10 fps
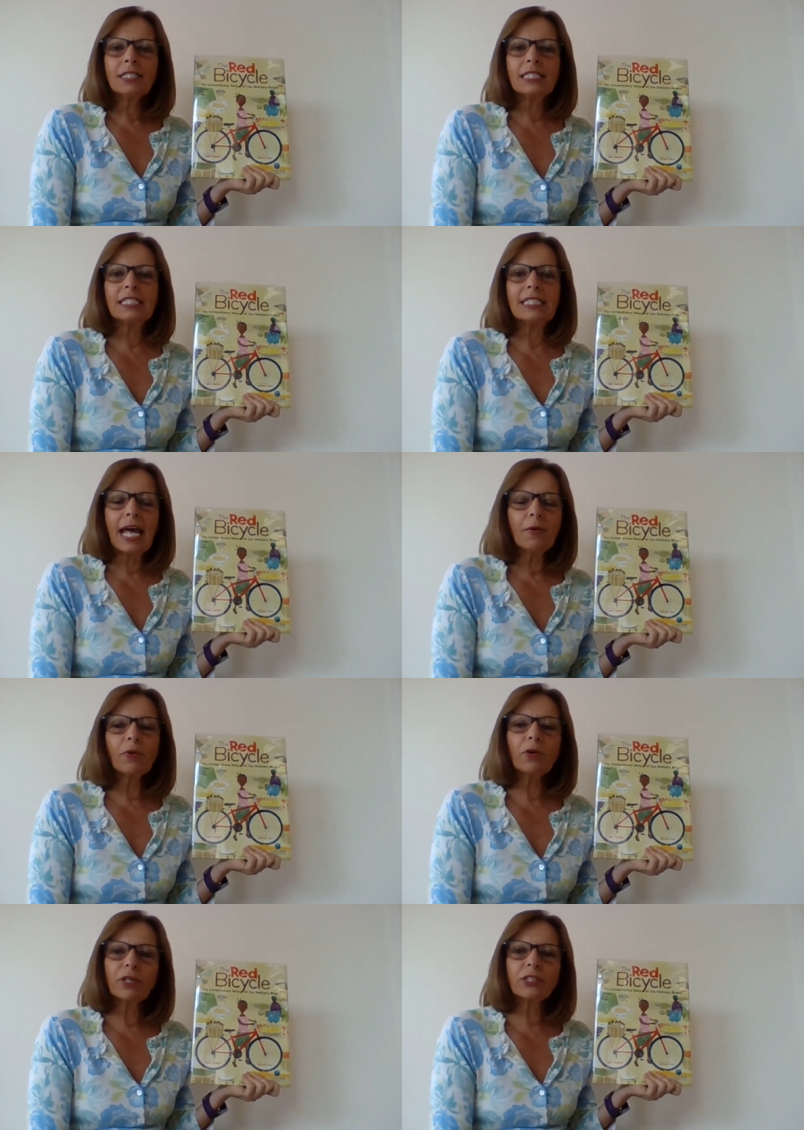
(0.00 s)
Today
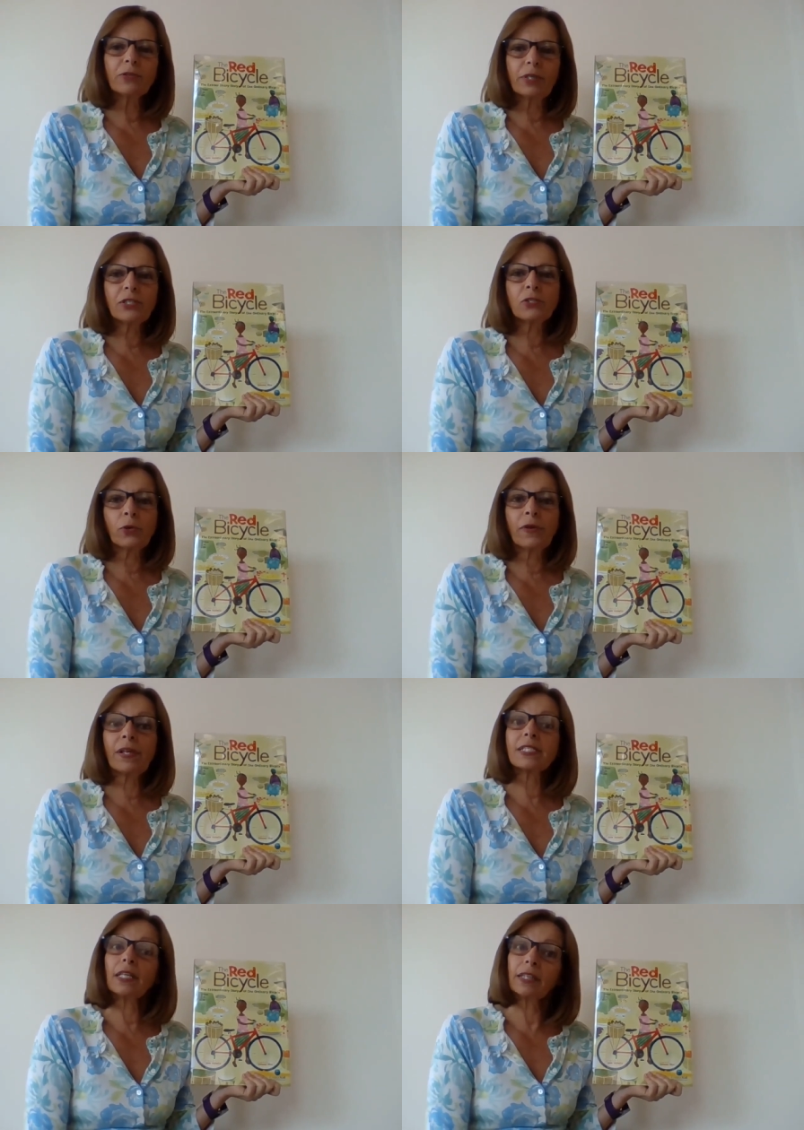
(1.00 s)
we're going to read a story
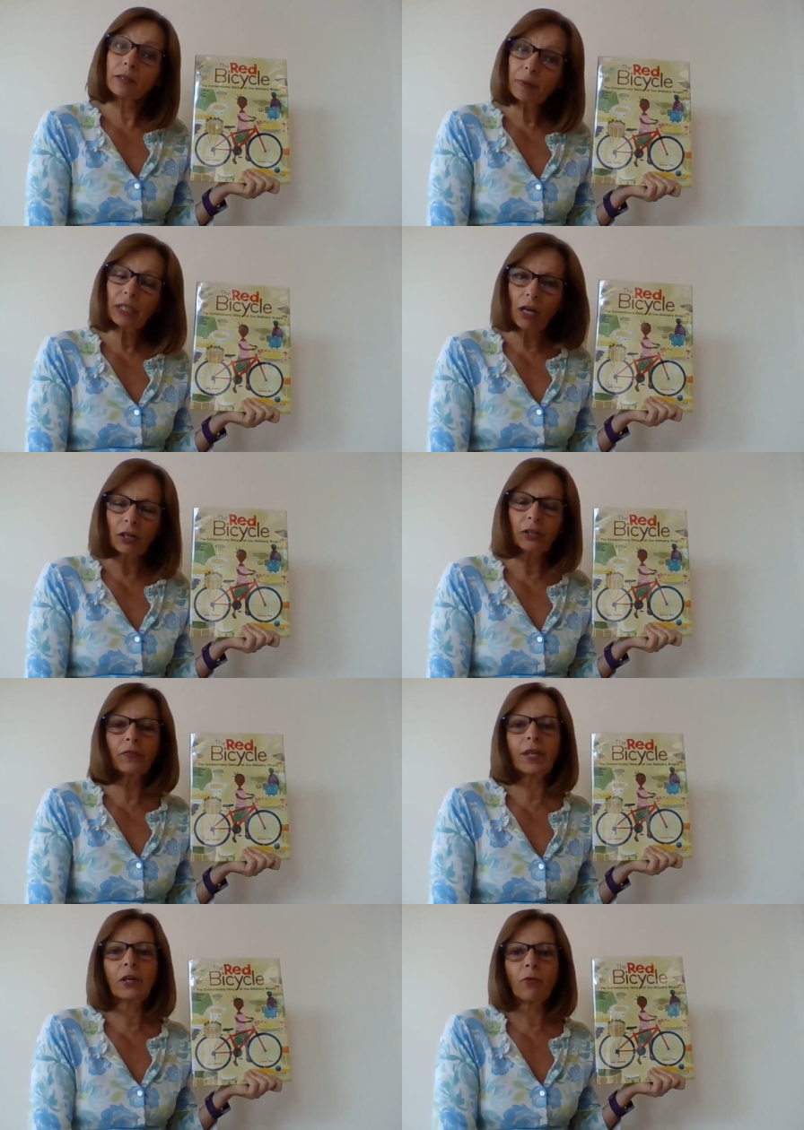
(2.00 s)
that's a little bit longer
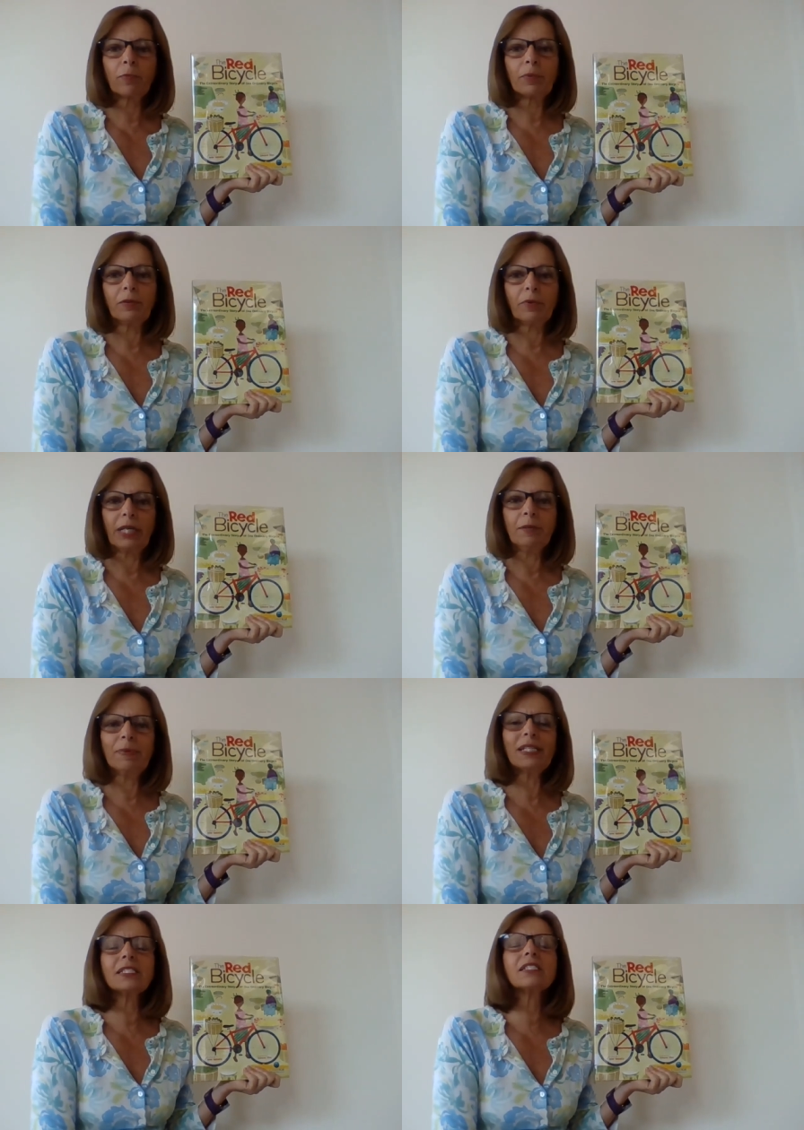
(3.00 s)
than I normally read,
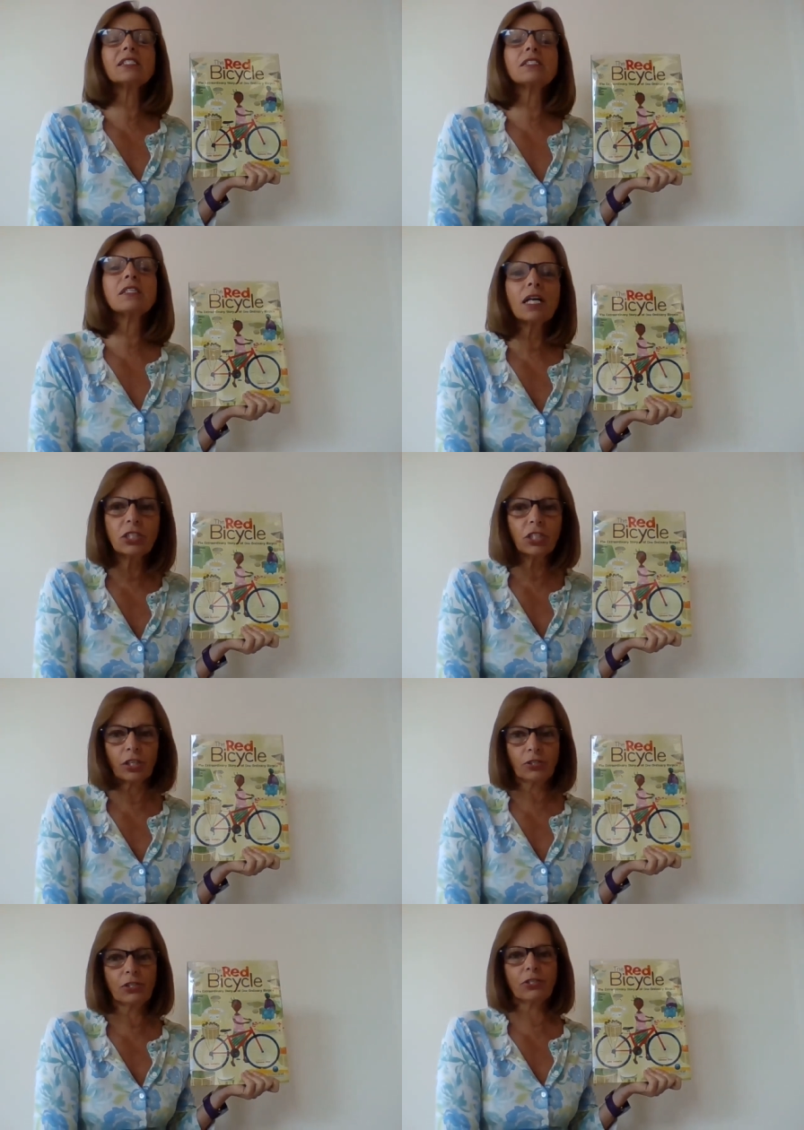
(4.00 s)
but it's such a
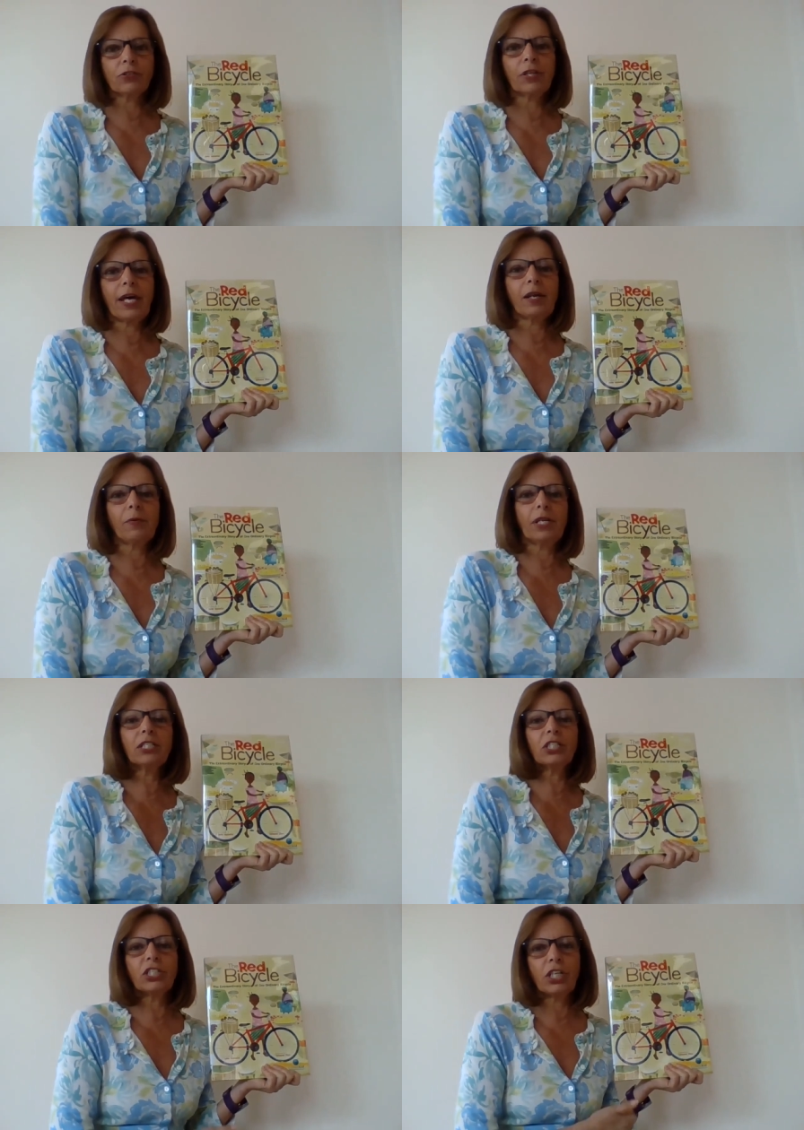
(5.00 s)
good story that I
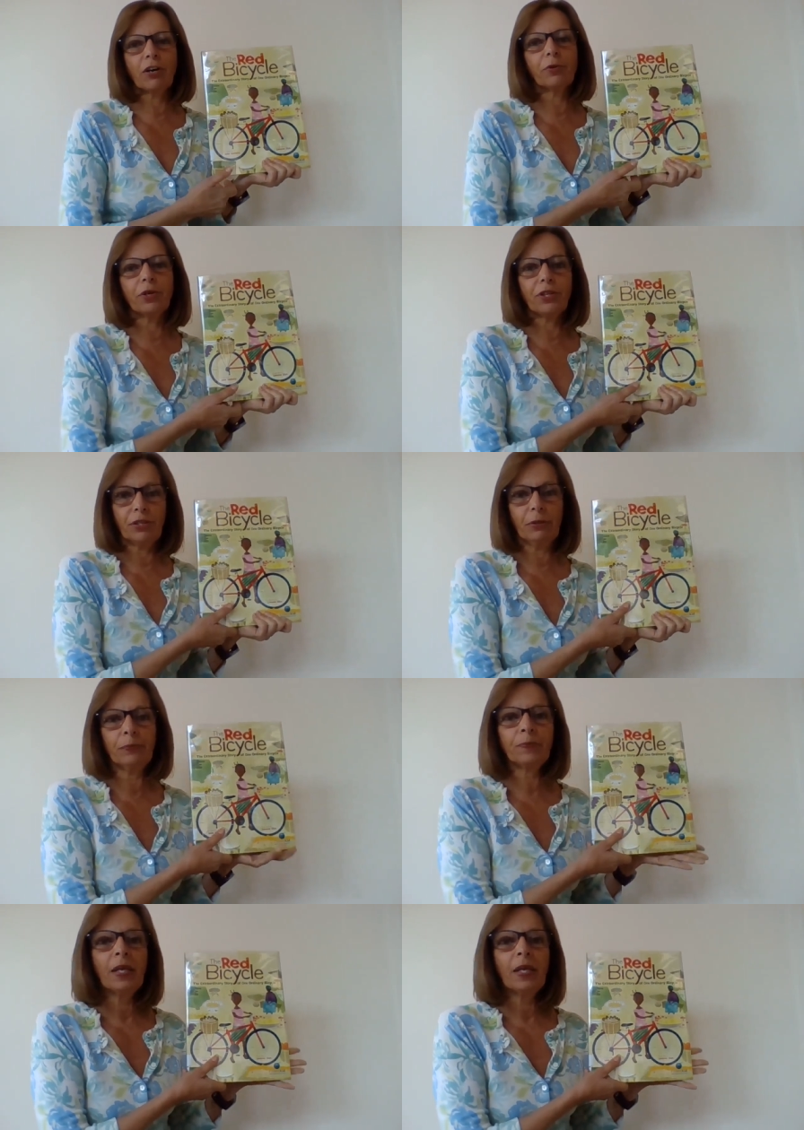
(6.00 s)
wanted to share it with you.